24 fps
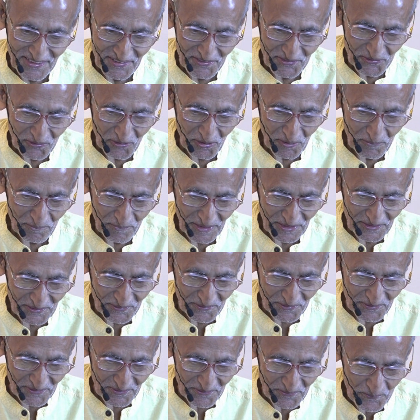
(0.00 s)
is gone
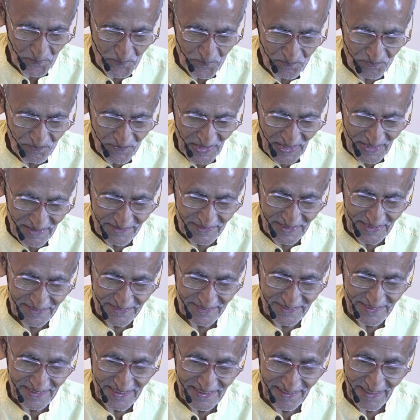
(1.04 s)
back to the
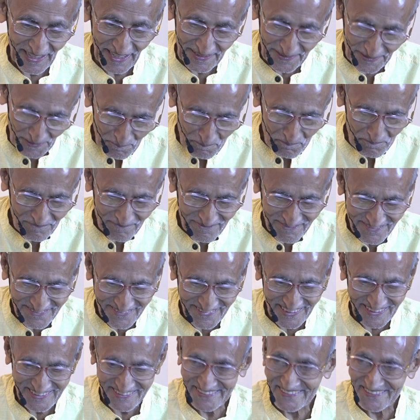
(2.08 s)
desideratum,